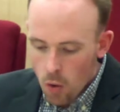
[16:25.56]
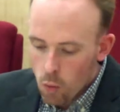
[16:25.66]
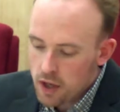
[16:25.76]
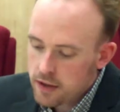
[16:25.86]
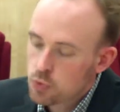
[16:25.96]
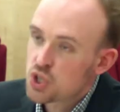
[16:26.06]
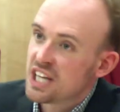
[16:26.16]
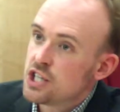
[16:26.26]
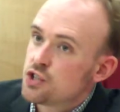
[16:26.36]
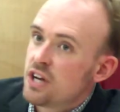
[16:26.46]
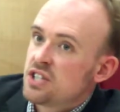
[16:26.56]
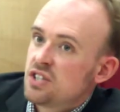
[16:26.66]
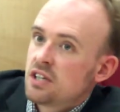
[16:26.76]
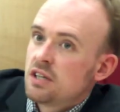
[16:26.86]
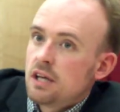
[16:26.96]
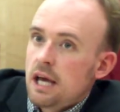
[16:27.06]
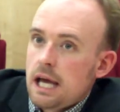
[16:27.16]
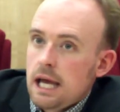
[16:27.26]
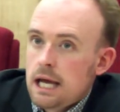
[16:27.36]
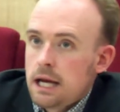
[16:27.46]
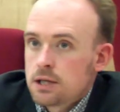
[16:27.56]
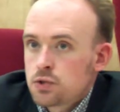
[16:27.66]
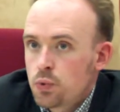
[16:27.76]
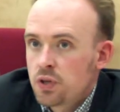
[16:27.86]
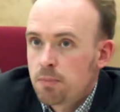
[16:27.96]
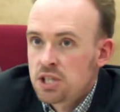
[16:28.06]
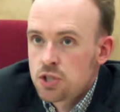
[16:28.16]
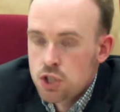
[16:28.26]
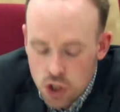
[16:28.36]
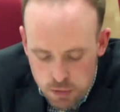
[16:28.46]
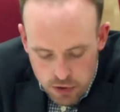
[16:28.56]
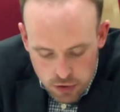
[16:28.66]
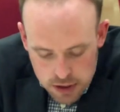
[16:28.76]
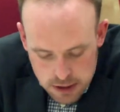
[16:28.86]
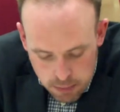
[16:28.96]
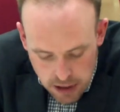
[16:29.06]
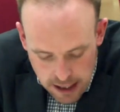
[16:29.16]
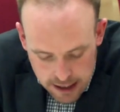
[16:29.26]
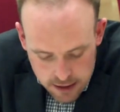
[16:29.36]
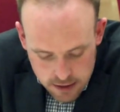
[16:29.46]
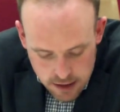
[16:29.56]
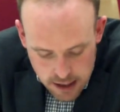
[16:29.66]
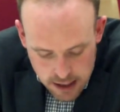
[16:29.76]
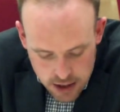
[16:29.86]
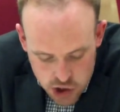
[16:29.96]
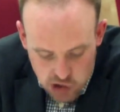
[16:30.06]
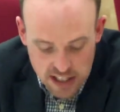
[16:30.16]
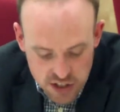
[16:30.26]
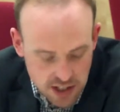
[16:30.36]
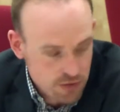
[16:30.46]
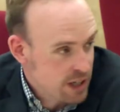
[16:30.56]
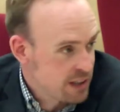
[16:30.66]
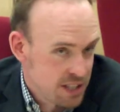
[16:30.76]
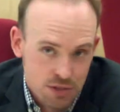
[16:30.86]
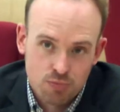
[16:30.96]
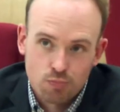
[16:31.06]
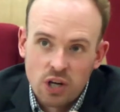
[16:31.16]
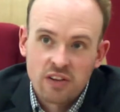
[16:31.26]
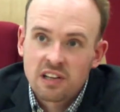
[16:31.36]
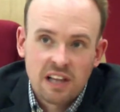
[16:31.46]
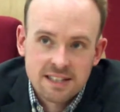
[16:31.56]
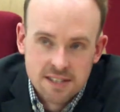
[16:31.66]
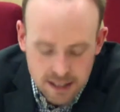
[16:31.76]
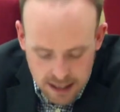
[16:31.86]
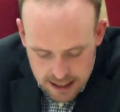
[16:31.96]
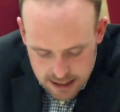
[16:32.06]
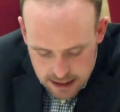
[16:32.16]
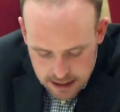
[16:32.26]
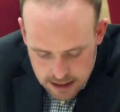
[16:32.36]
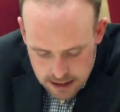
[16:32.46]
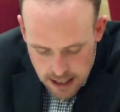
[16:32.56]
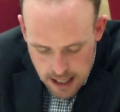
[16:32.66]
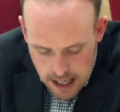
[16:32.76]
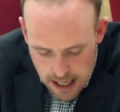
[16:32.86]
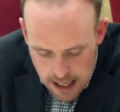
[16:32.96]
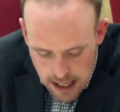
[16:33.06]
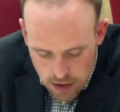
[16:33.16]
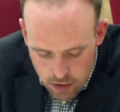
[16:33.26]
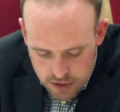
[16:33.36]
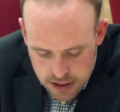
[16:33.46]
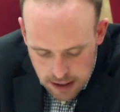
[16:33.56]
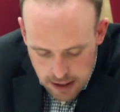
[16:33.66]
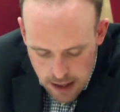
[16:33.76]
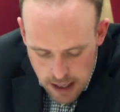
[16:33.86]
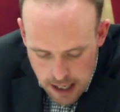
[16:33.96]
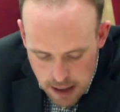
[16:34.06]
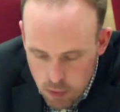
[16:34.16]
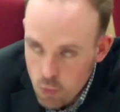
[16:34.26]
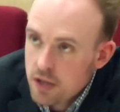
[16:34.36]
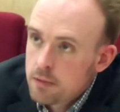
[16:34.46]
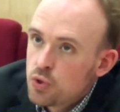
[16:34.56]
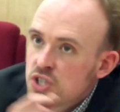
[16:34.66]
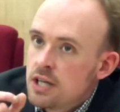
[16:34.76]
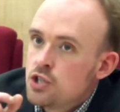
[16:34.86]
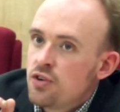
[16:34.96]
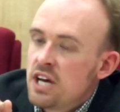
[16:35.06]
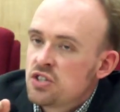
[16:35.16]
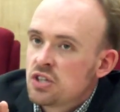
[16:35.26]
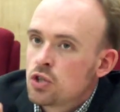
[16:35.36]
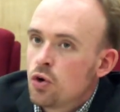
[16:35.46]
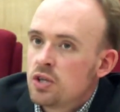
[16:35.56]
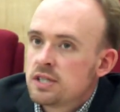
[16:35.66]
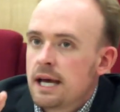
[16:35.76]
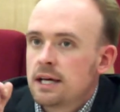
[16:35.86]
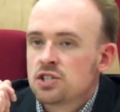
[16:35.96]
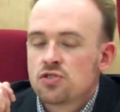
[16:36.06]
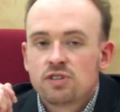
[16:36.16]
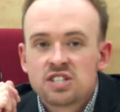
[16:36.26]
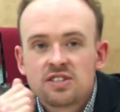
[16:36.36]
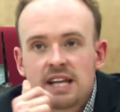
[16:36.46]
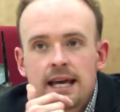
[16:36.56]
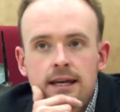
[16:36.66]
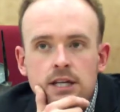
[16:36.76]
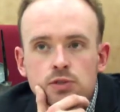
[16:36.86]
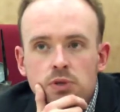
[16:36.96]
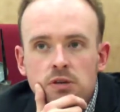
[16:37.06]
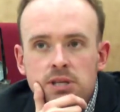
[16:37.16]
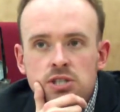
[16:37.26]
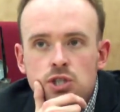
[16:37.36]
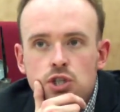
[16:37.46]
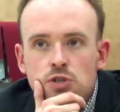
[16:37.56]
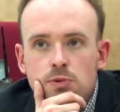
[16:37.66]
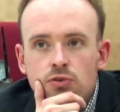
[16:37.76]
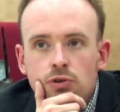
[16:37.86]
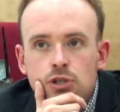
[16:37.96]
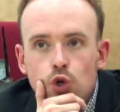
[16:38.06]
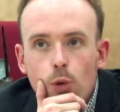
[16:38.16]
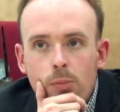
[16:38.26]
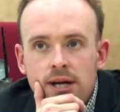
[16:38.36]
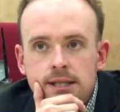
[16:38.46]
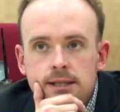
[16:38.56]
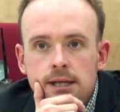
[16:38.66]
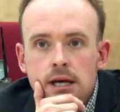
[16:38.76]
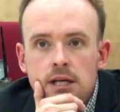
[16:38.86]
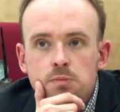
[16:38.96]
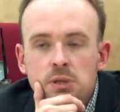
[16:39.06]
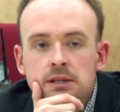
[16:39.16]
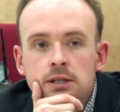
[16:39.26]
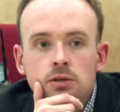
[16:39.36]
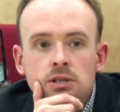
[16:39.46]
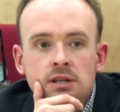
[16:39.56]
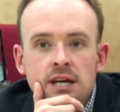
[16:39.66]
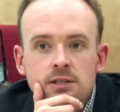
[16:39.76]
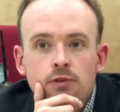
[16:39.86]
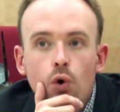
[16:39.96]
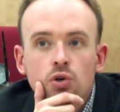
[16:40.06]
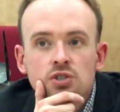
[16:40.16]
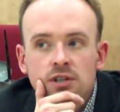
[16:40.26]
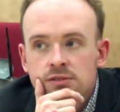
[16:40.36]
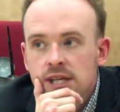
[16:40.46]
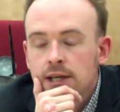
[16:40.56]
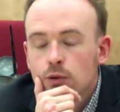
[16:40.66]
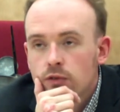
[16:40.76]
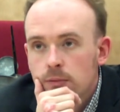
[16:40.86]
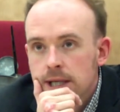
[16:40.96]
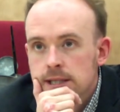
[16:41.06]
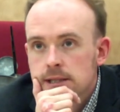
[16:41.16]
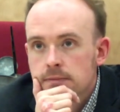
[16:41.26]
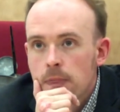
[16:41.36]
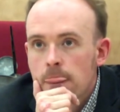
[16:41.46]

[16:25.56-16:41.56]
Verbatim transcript: One of the most interesting uh, areas where the business judgment rule is applied, uh, Shlensky and Wrigley is one of the classic cases uh, obviously. Uh, but one of the most interesting contexts in recent decades where the business judgment rule has operated has been in the context of hostile takeover bids.